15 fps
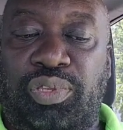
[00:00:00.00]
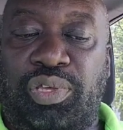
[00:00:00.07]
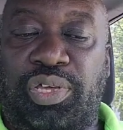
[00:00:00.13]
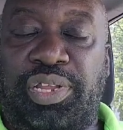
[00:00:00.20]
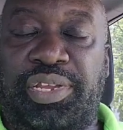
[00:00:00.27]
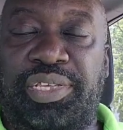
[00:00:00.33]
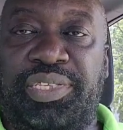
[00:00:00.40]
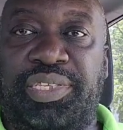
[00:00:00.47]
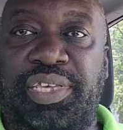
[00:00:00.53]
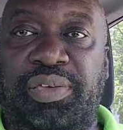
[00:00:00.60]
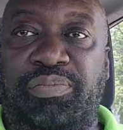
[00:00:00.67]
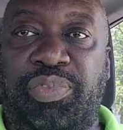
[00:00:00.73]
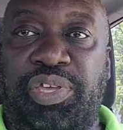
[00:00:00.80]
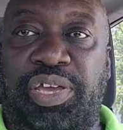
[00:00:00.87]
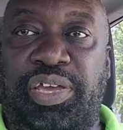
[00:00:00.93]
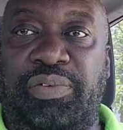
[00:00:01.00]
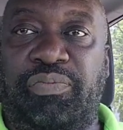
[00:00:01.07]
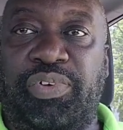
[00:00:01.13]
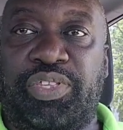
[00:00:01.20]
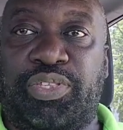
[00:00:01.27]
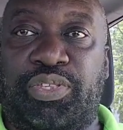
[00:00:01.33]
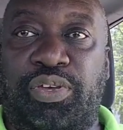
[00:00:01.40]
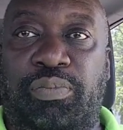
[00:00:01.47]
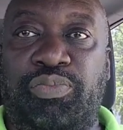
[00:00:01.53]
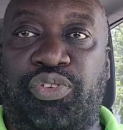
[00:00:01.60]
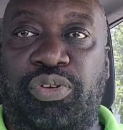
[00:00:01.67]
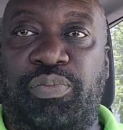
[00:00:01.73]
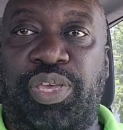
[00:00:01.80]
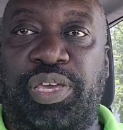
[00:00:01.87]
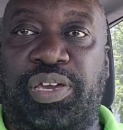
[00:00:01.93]
And at the same time, for some
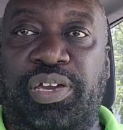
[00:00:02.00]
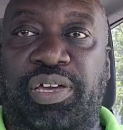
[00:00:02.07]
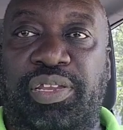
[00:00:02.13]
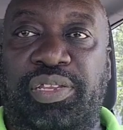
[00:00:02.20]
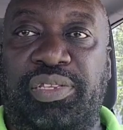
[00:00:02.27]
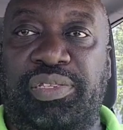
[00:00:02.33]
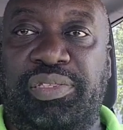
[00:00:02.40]
Jamaican,